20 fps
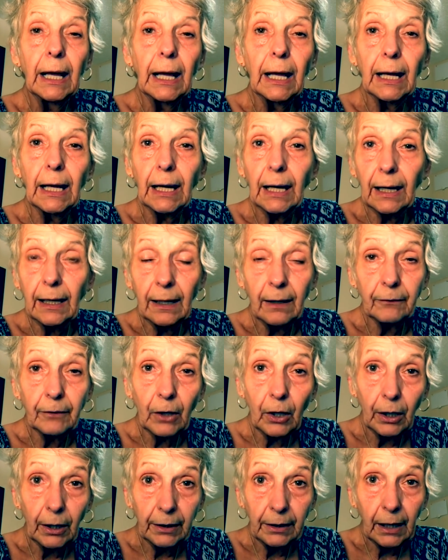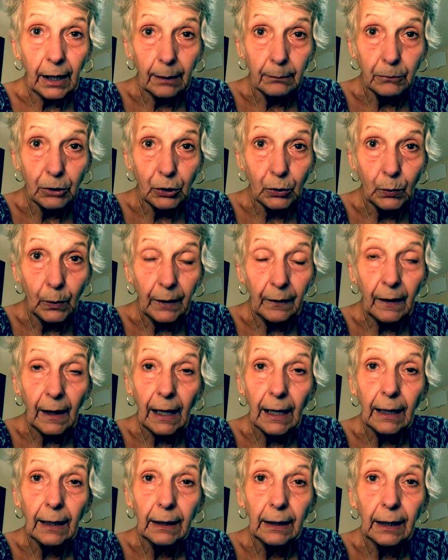And I have a hard time doing
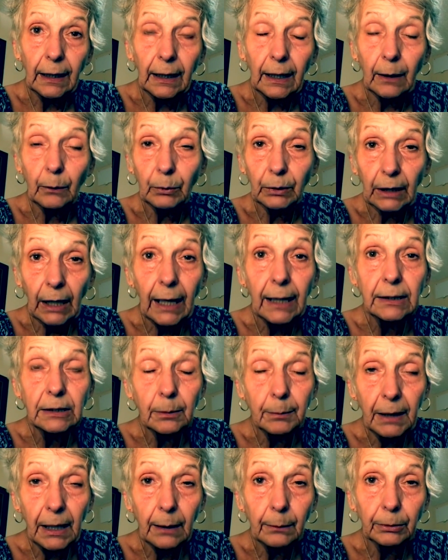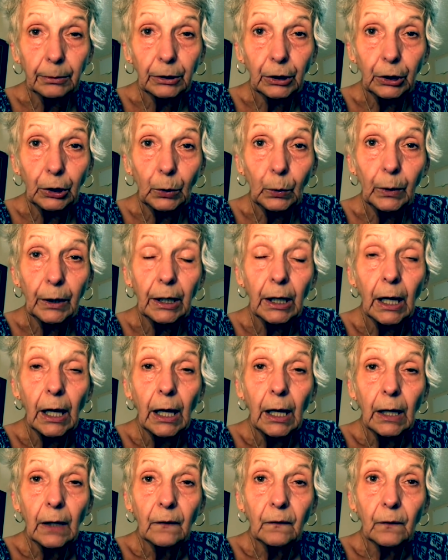that. And I would like to be able to do it
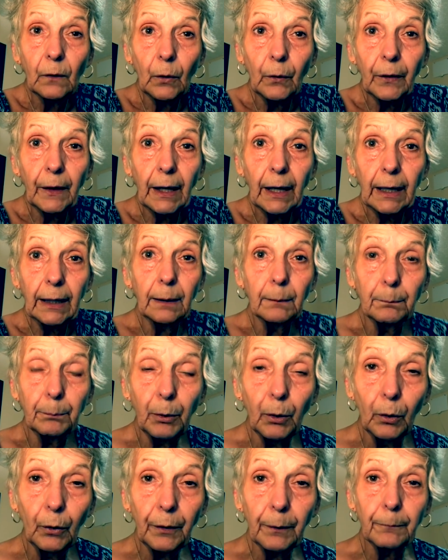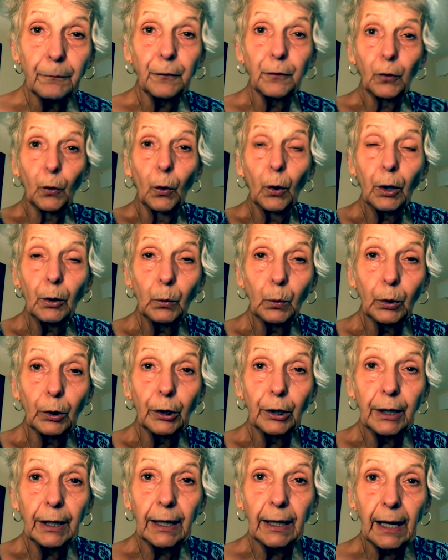so that I can pull them
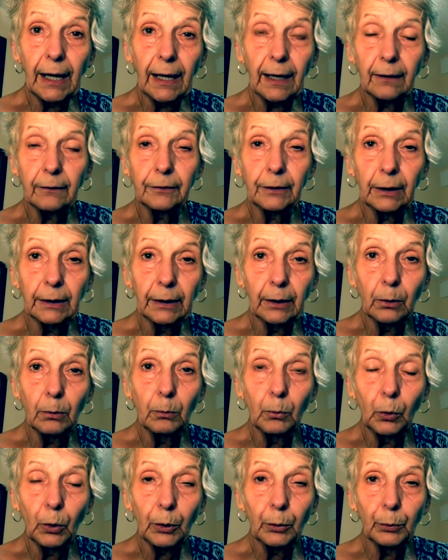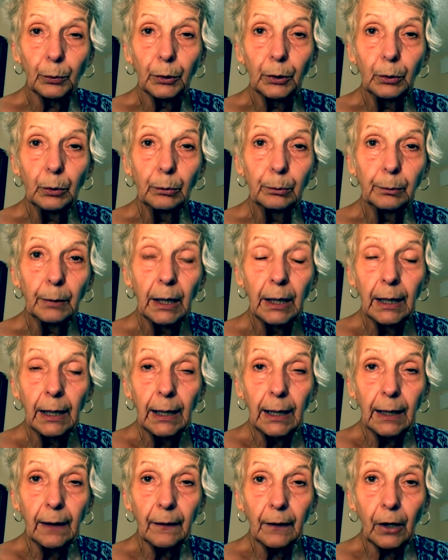forward and have a little more room
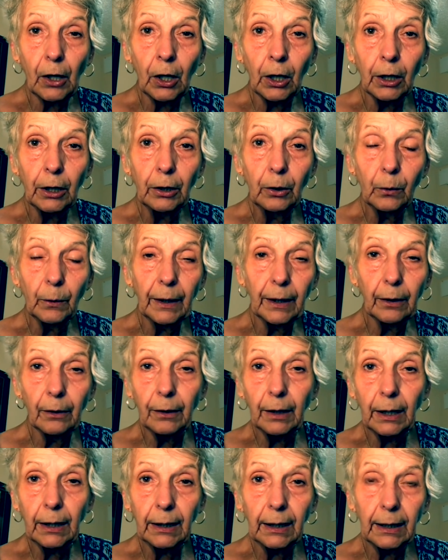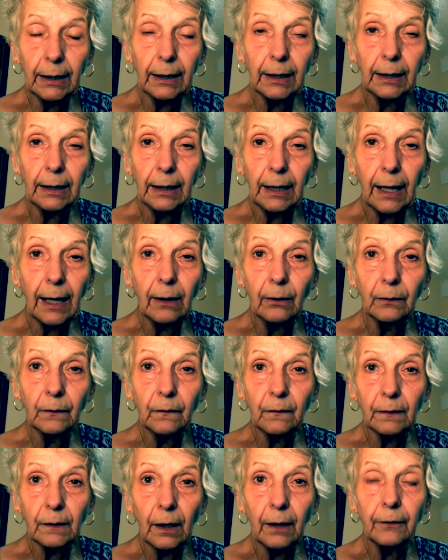in the cargo area to get in and out and
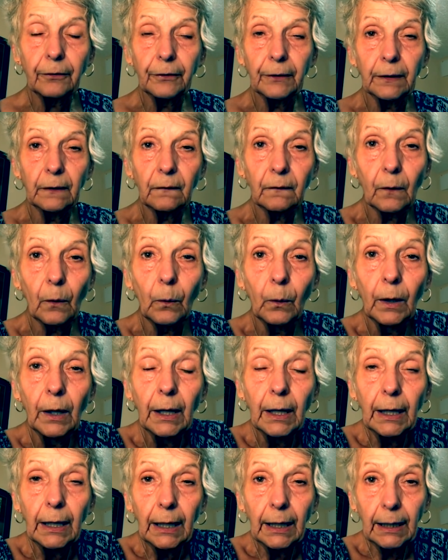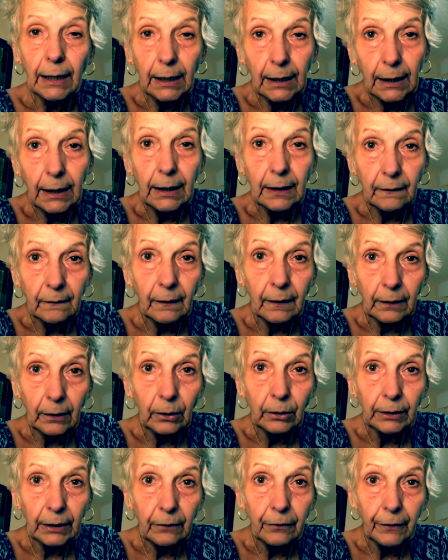stuff. And so it is a
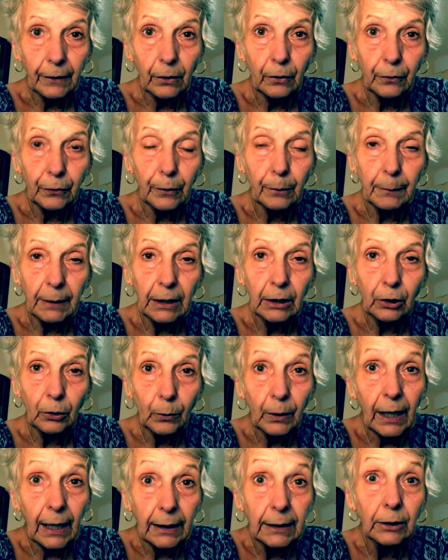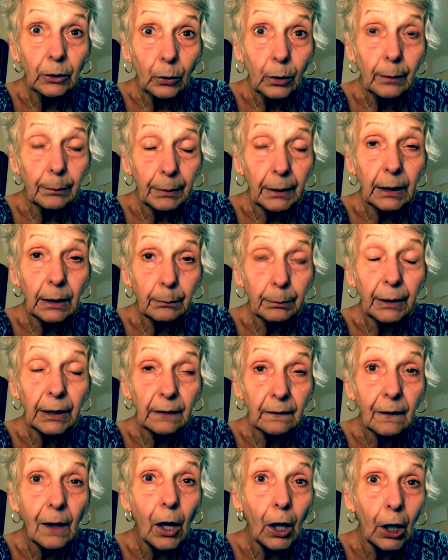little difficult for me to do it. I can do it, but
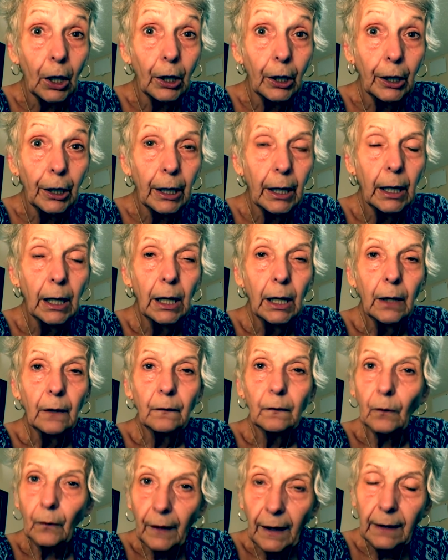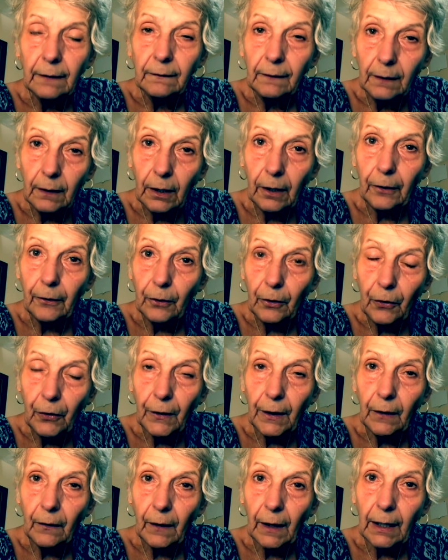it's hard. So that's another
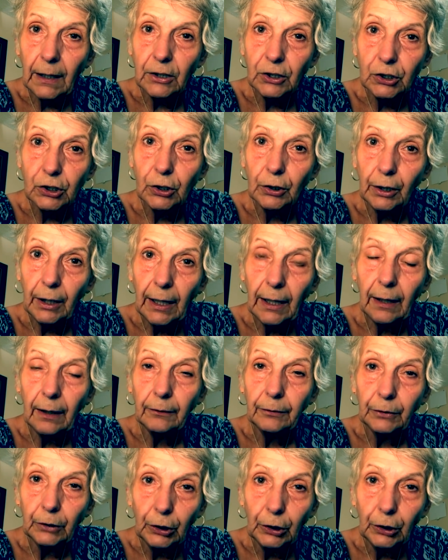thing that I should have